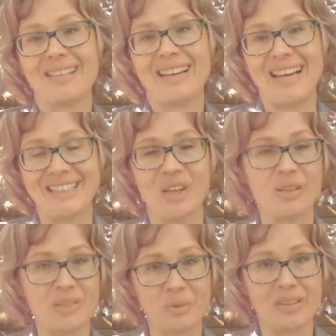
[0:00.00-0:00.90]
I know
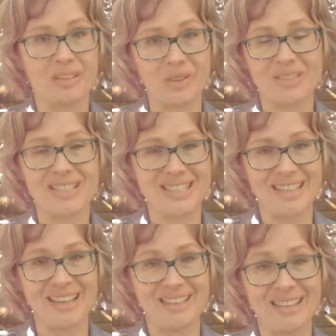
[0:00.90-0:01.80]
he's with Lucas
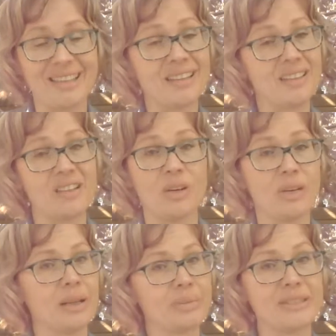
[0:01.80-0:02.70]
today, and I know
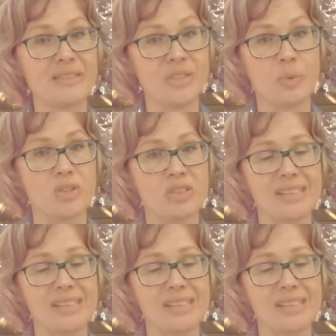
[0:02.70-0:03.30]
and I believe he's watching